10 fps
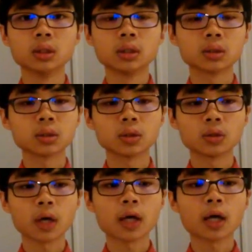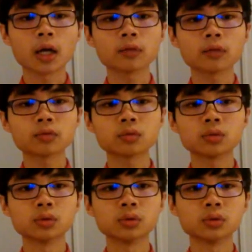So I have
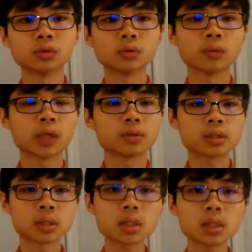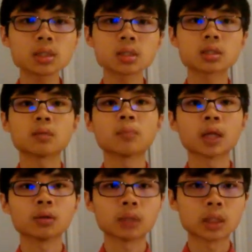to, well, since the
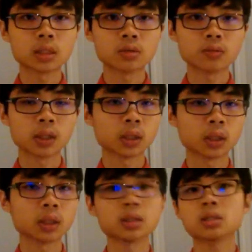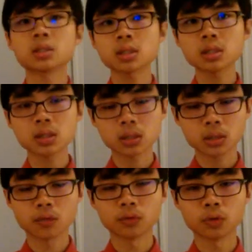melody is ready, since
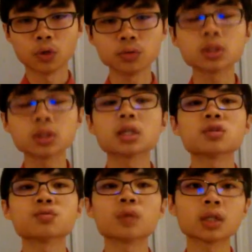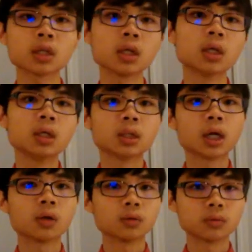the notes is ready,
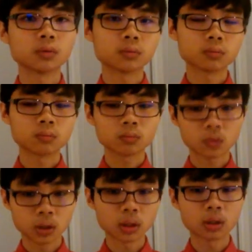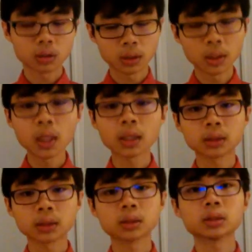now the
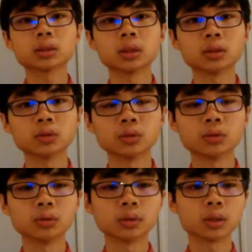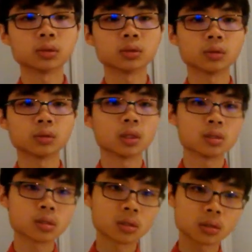last thing to do is to
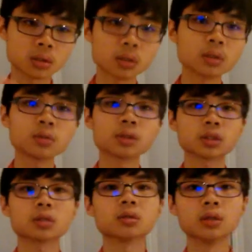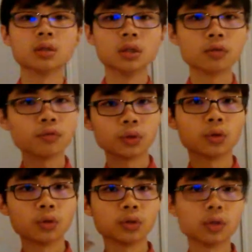insert the lyrics for the
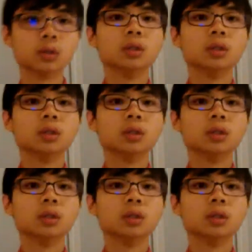audio.